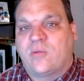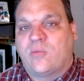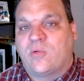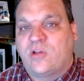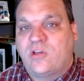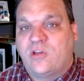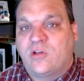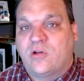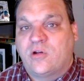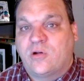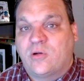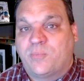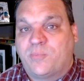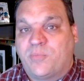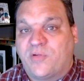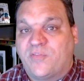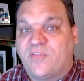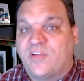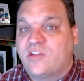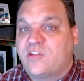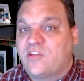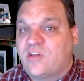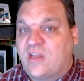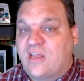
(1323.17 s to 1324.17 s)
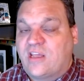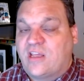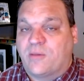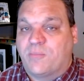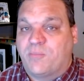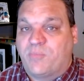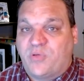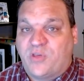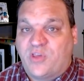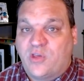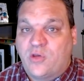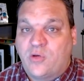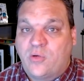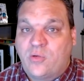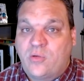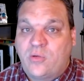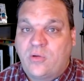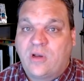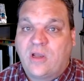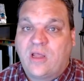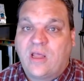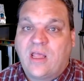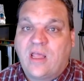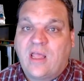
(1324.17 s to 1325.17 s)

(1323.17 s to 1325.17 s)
when you're provisioning compute,